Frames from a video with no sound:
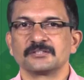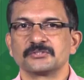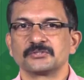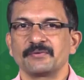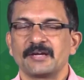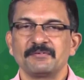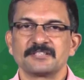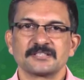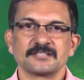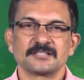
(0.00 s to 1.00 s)
So, we have
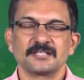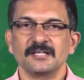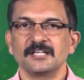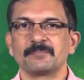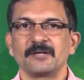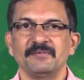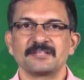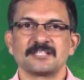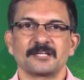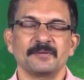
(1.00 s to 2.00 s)
discussed in the previous
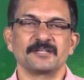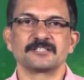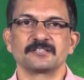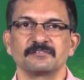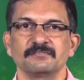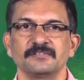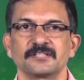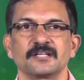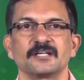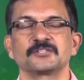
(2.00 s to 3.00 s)
segment with
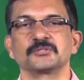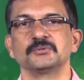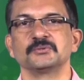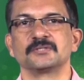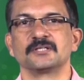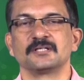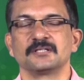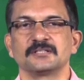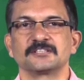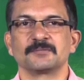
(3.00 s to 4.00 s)
regard to
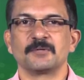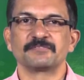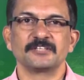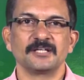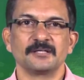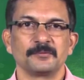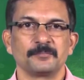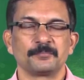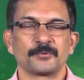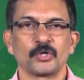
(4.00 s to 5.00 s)
some of the
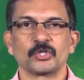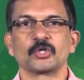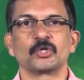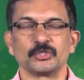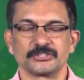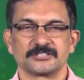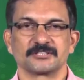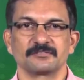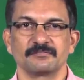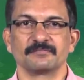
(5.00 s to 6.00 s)
protocols
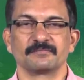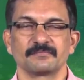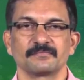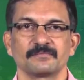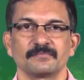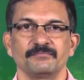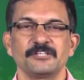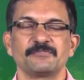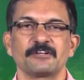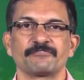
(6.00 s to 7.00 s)

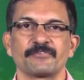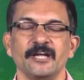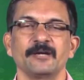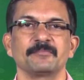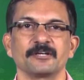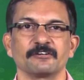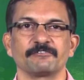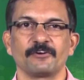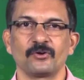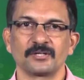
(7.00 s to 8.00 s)
which were framed
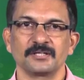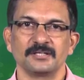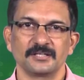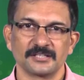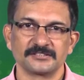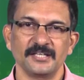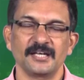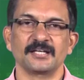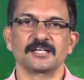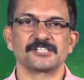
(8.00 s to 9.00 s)
for
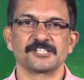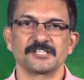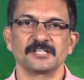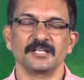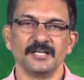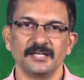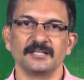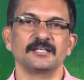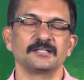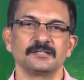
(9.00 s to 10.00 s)
resilient construction in
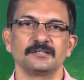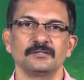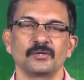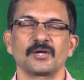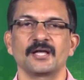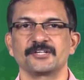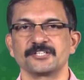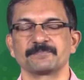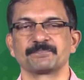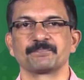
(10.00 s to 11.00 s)
the locality.